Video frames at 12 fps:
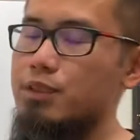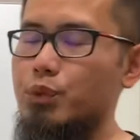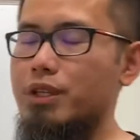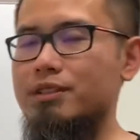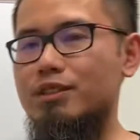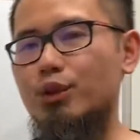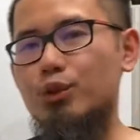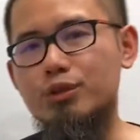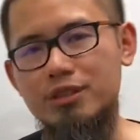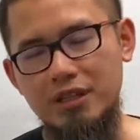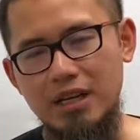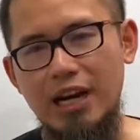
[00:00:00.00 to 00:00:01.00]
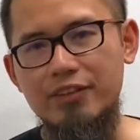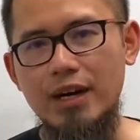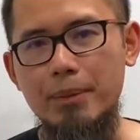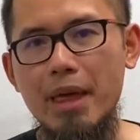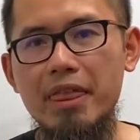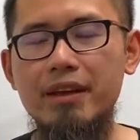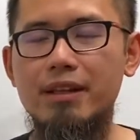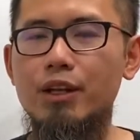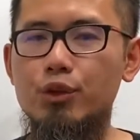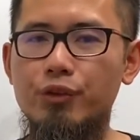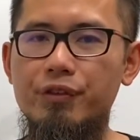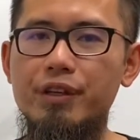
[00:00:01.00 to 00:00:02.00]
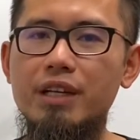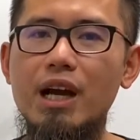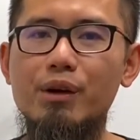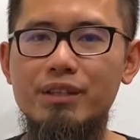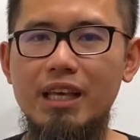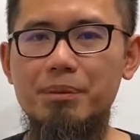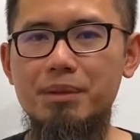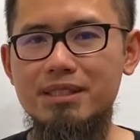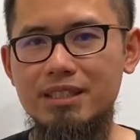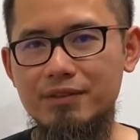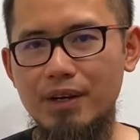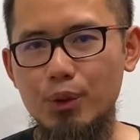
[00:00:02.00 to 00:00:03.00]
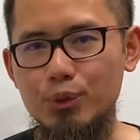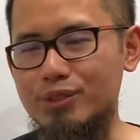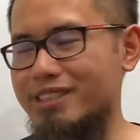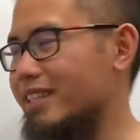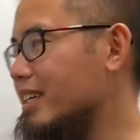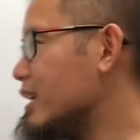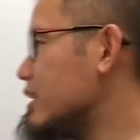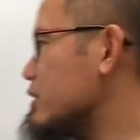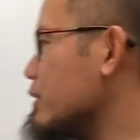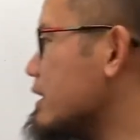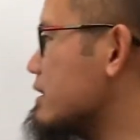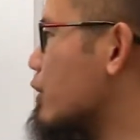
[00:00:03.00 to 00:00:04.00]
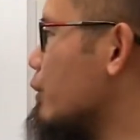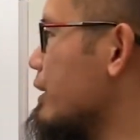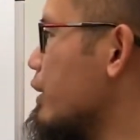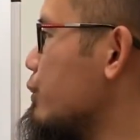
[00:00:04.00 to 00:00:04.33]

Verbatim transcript: we can still use the cover method to figure out the ABC values. So let's go ahead and